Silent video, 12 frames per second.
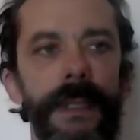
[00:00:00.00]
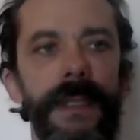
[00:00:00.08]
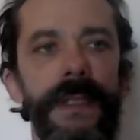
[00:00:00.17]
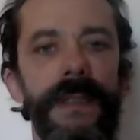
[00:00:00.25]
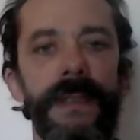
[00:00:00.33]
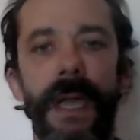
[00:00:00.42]

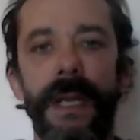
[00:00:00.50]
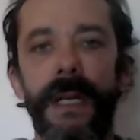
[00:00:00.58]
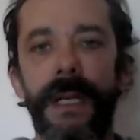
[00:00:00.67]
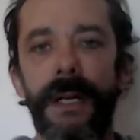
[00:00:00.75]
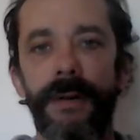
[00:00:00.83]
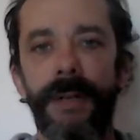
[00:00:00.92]
is
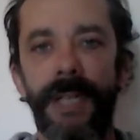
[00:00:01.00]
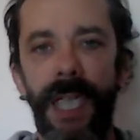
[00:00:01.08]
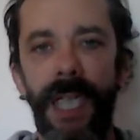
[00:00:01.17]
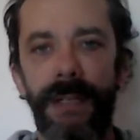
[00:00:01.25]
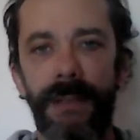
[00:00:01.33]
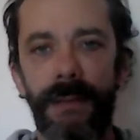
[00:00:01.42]

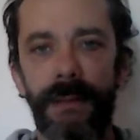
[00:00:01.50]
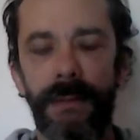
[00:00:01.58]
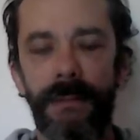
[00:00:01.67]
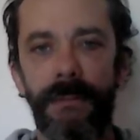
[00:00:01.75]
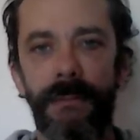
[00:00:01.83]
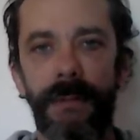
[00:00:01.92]
uncreated,
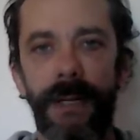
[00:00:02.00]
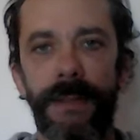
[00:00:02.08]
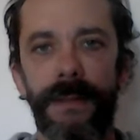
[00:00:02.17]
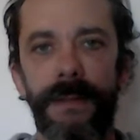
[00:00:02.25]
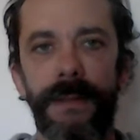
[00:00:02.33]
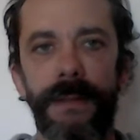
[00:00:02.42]
what
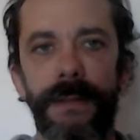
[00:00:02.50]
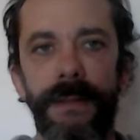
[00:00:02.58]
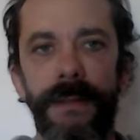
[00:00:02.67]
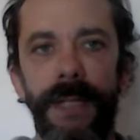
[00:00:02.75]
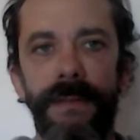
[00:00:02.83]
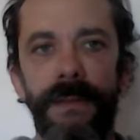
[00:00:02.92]

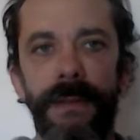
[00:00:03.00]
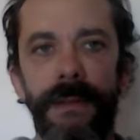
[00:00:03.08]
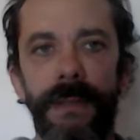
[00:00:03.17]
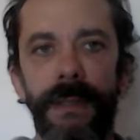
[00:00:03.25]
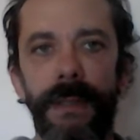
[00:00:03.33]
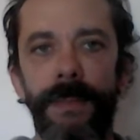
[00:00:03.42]

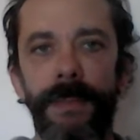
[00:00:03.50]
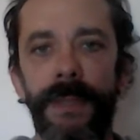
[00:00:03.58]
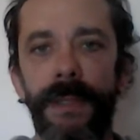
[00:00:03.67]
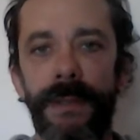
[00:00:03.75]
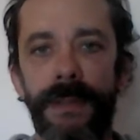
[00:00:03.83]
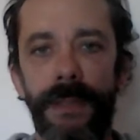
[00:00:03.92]
never
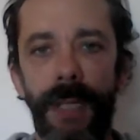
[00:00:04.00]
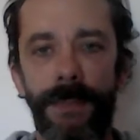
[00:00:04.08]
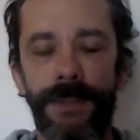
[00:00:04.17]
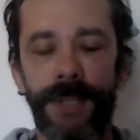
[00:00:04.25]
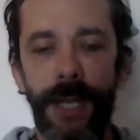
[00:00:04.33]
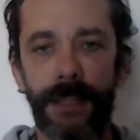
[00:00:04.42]
appears
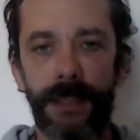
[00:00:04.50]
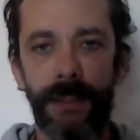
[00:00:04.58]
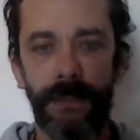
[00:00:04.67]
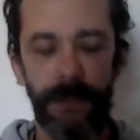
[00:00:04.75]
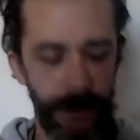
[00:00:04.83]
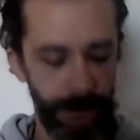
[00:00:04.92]

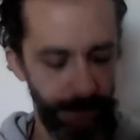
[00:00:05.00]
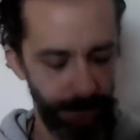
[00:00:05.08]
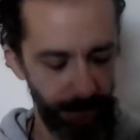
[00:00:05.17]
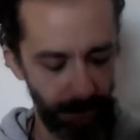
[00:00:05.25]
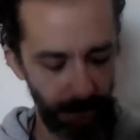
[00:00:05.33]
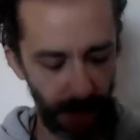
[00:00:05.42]
objectively
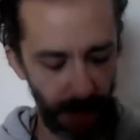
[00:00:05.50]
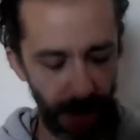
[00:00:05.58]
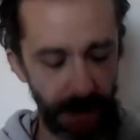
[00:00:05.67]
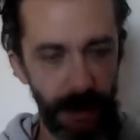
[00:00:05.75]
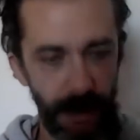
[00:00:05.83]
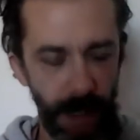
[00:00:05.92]

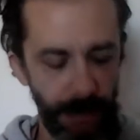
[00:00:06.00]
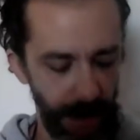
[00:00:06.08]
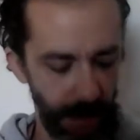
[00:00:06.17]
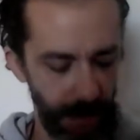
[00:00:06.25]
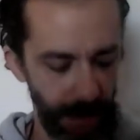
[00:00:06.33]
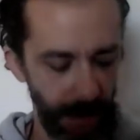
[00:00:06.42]
as an
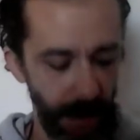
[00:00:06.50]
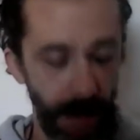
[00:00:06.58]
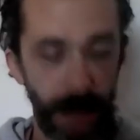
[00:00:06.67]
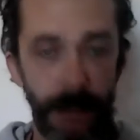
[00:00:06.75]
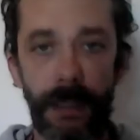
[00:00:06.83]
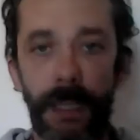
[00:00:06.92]
object,
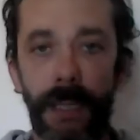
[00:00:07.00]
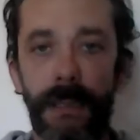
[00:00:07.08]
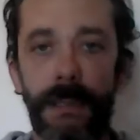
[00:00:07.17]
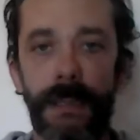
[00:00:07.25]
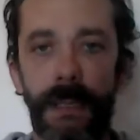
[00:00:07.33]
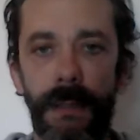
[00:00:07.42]
tat
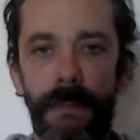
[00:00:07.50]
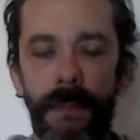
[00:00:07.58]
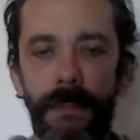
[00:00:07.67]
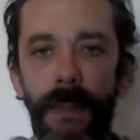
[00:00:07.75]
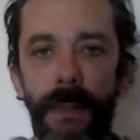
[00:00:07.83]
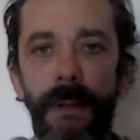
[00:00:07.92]

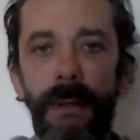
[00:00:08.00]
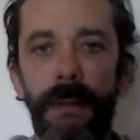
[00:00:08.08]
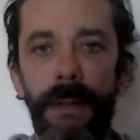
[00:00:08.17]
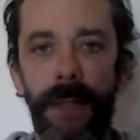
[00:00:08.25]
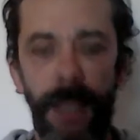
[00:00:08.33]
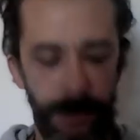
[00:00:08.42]
sarvam,
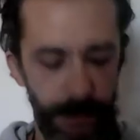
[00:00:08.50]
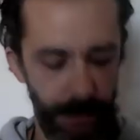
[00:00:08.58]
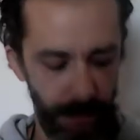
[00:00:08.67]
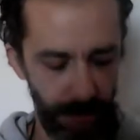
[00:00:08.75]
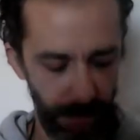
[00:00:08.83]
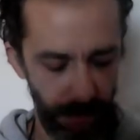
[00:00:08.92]
all that,
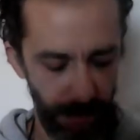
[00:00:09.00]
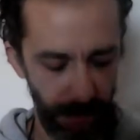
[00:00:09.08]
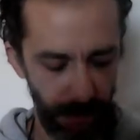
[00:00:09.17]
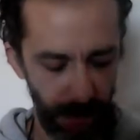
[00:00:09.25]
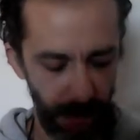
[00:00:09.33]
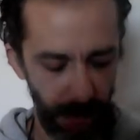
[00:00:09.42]

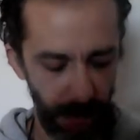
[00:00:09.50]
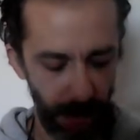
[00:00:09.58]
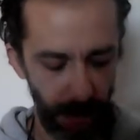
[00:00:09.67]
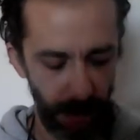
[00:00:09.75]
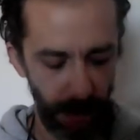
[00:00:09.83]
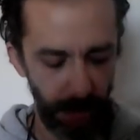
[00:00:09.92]

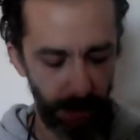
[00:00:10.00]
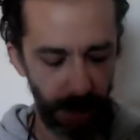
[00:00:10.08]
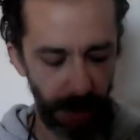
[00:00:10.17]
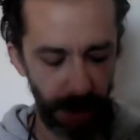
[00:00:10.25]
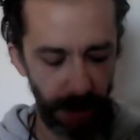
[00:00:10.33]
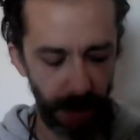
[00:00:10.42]

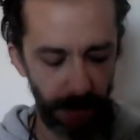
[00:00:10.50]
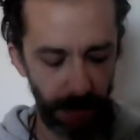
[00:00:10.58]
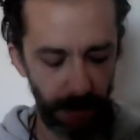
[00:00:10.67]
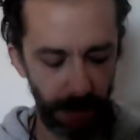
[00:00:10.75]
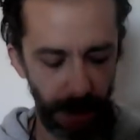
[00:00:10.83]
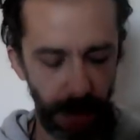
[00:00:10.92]

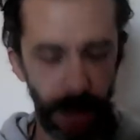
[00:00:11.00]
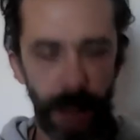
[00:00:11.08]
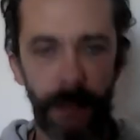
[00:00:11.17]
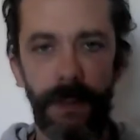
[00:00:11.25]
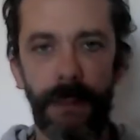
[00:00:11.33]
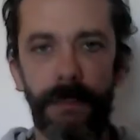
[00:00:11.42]
bhairavam
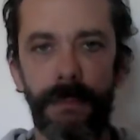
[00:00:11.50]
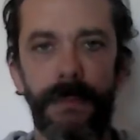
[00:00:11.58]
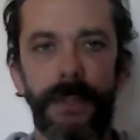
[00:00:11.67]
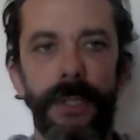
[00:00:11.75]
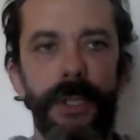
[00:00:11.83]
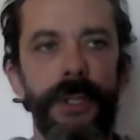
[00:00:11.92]
bhavyam,
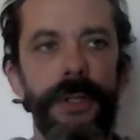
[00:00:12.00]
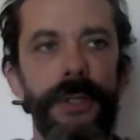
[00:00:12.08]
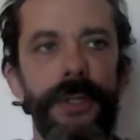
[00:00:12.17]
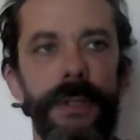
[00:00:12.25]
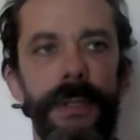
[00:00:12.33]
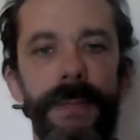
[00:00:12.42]

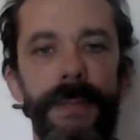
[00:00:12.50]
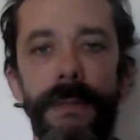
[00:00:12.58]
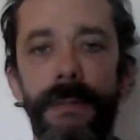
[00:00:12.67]
should be